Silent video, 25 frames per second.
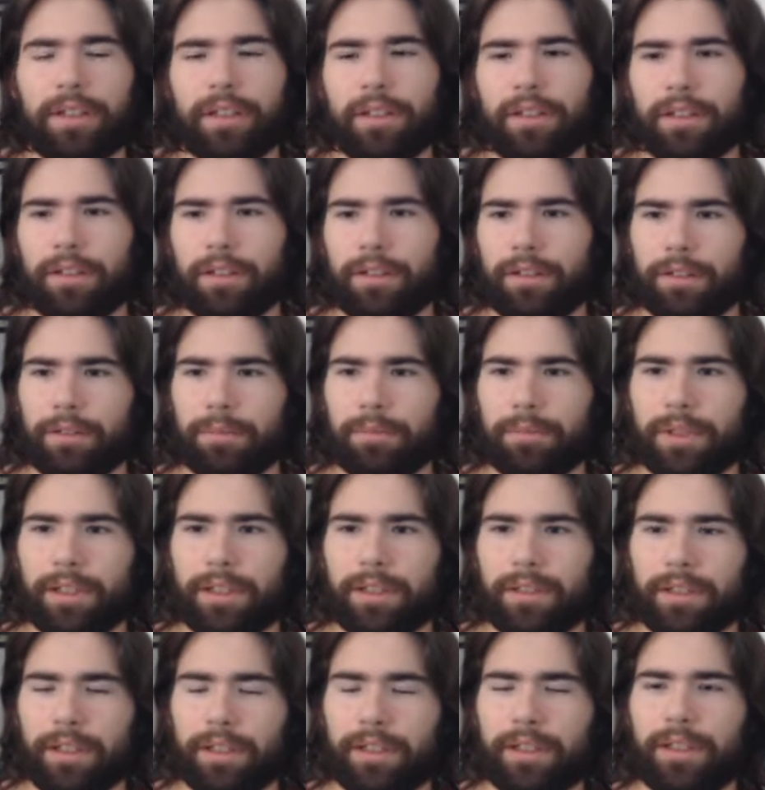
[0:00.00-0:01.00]

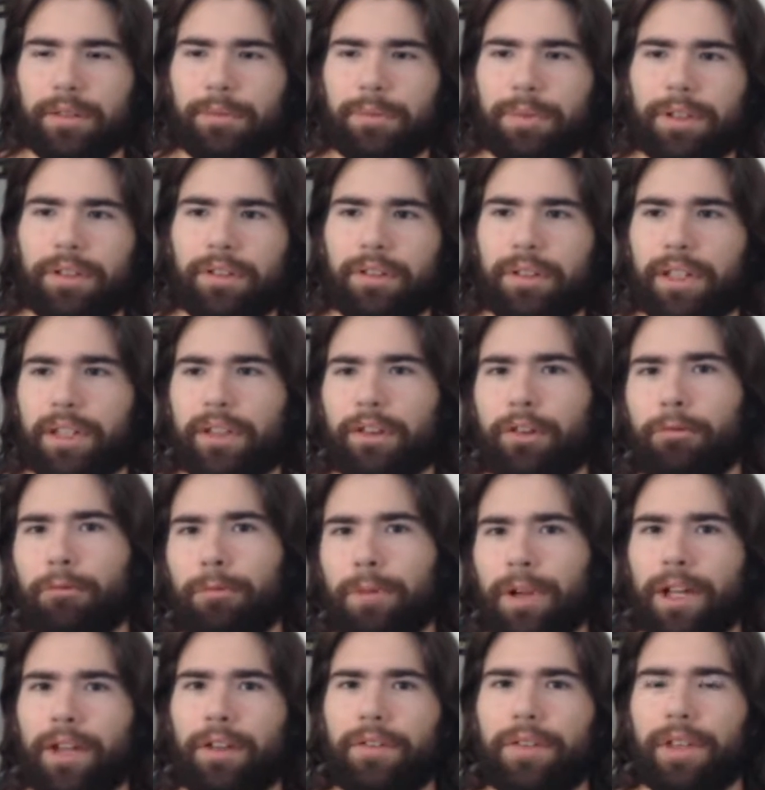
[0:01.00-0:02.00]
Not going to be like
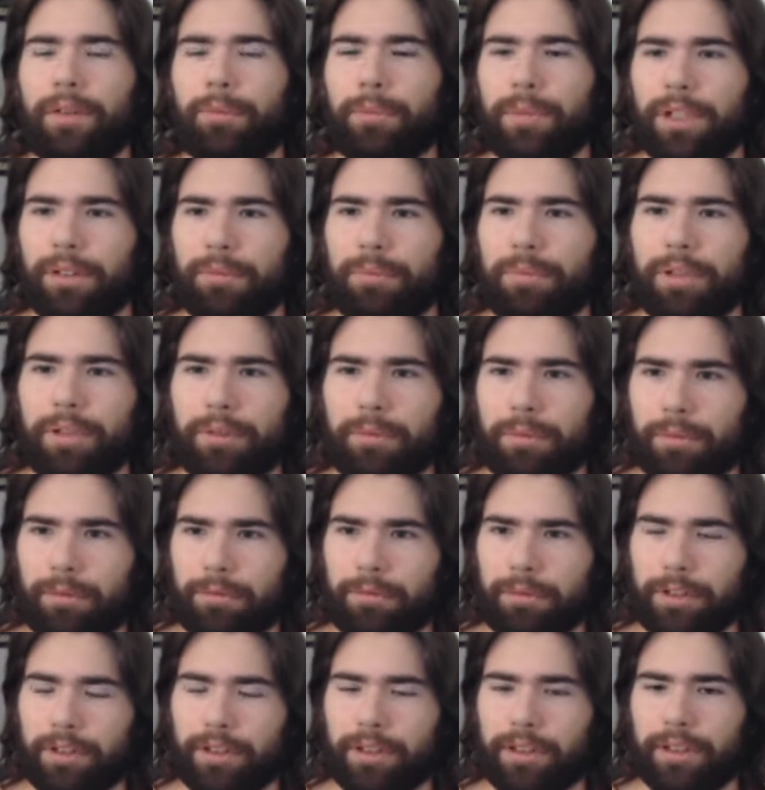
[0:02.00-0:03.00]
around that many people
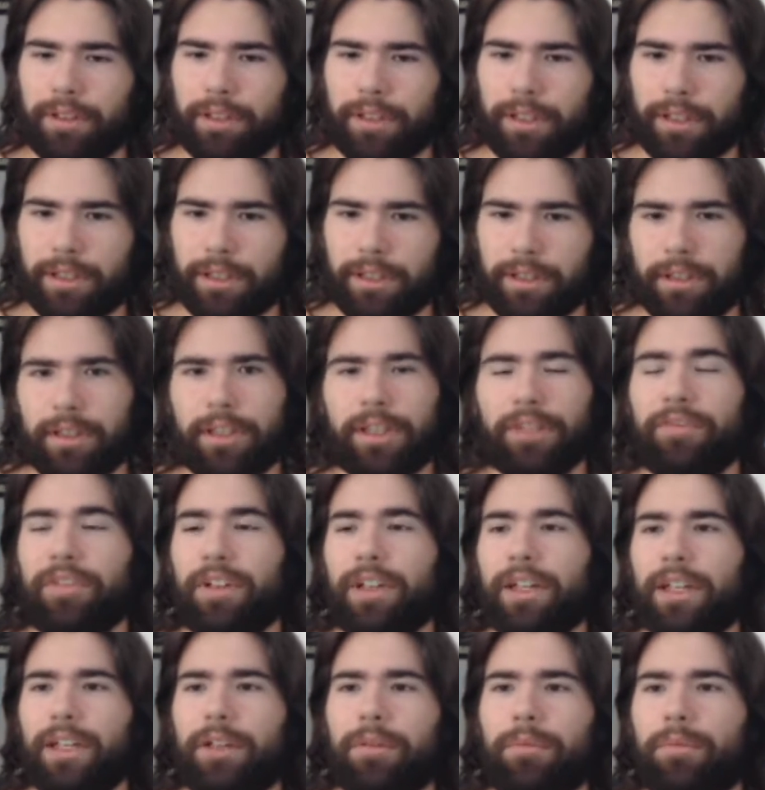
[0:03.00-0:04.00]
really. Like if I
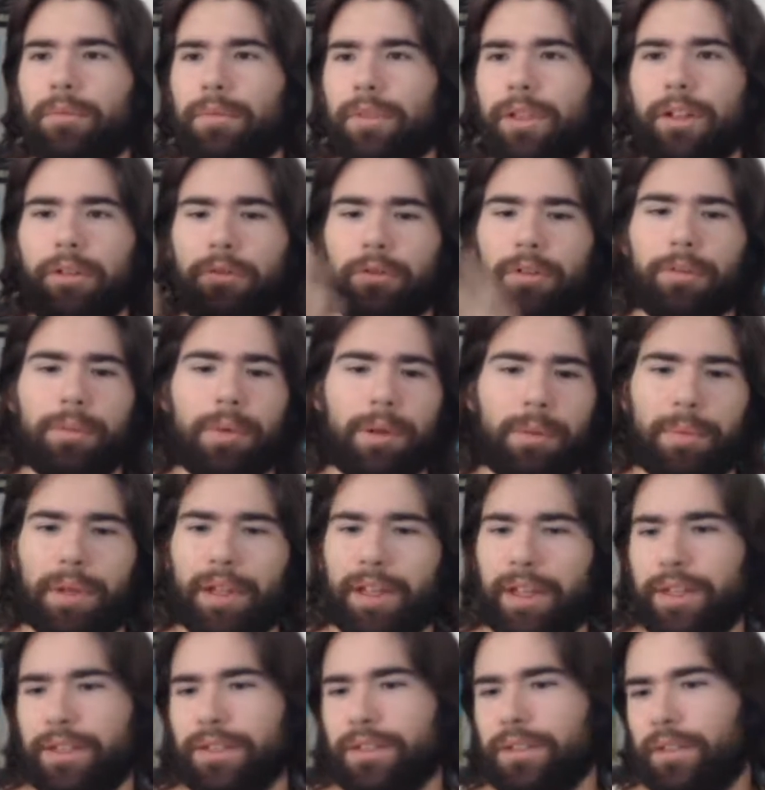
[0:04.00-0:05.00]
am, going to wear my
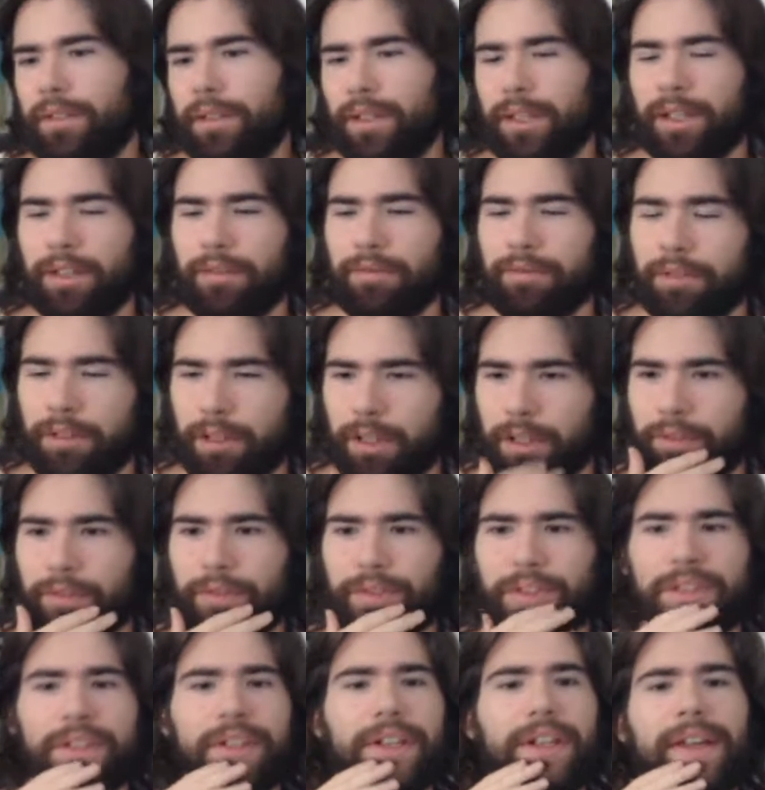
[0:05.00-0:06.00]
mask, have
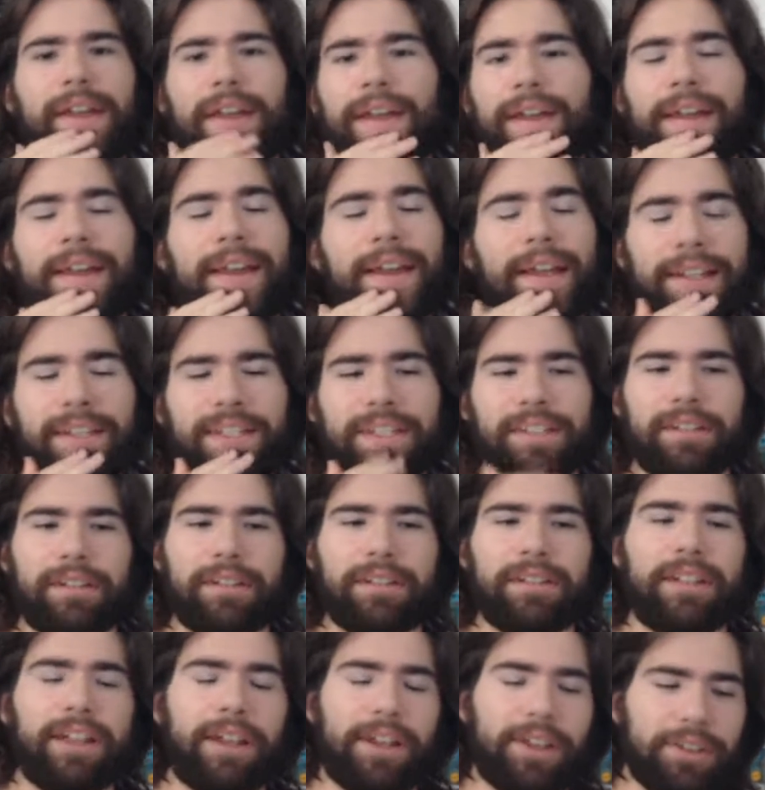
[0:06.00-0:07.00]
gloves, hand
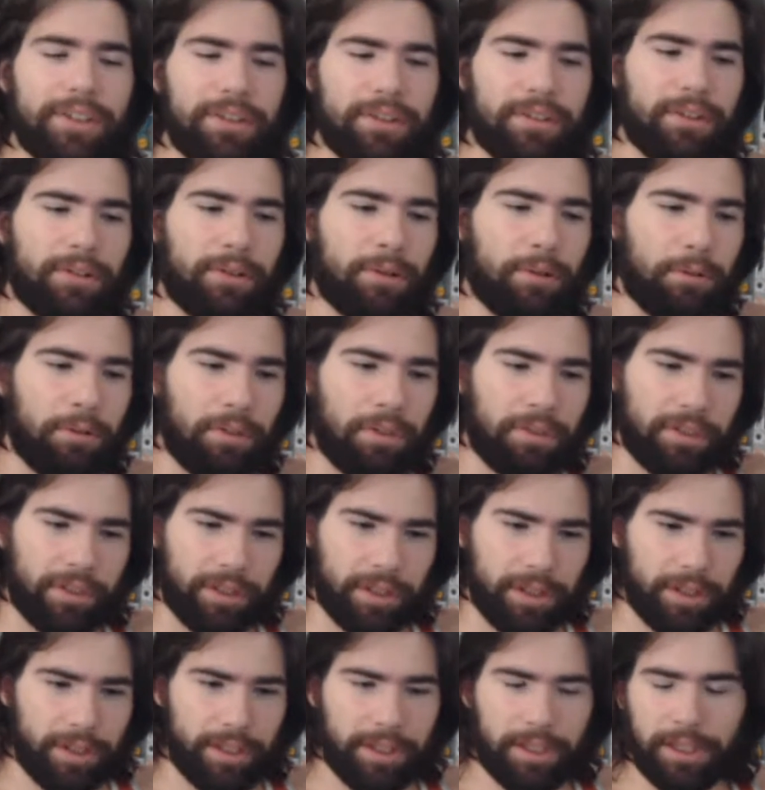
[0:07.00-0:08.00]
sanitizer, the whole
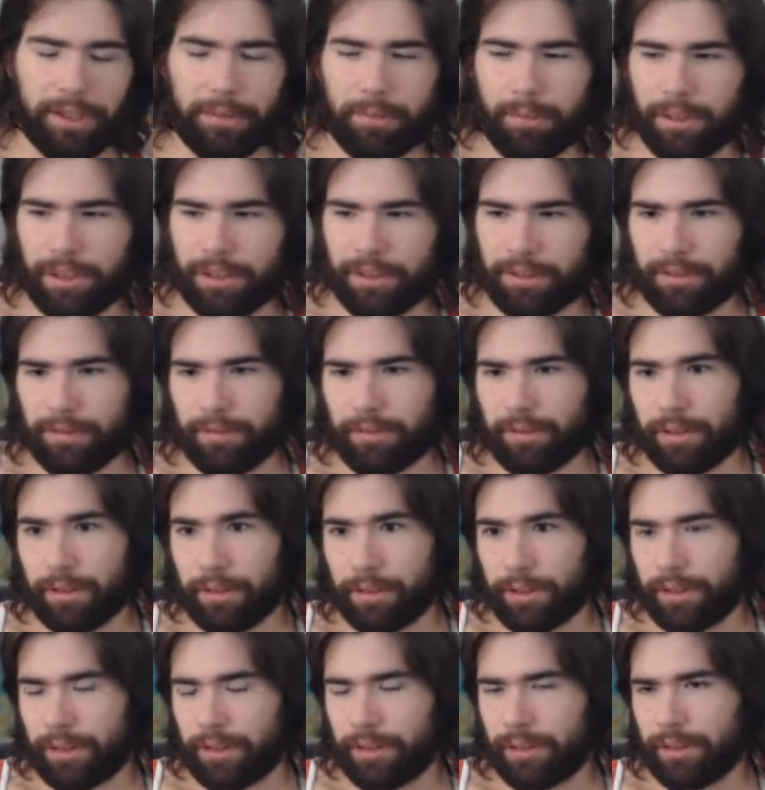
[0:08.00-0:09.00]
thing, keep myself
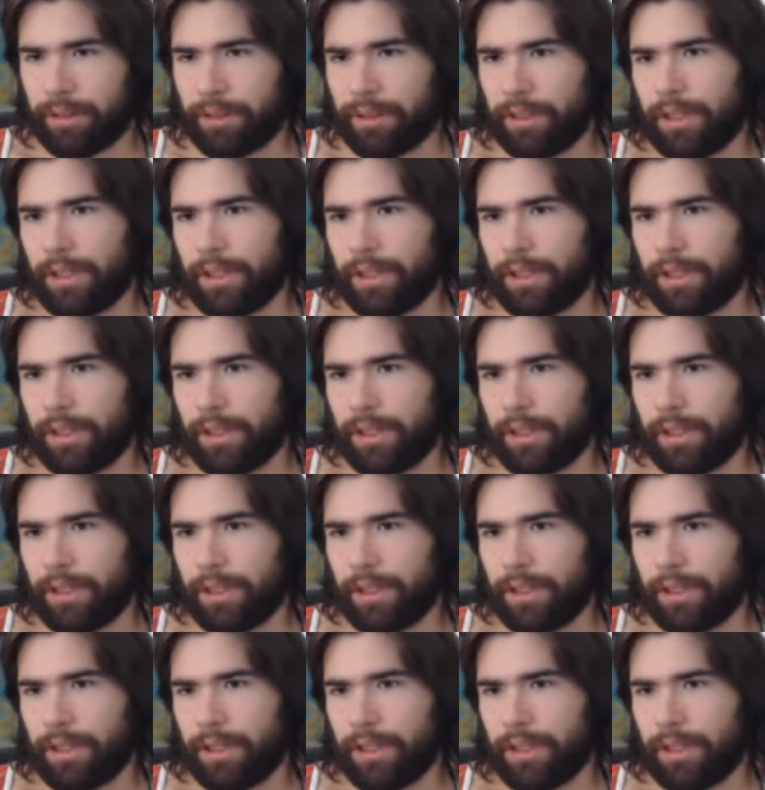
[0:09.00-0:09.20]
clean.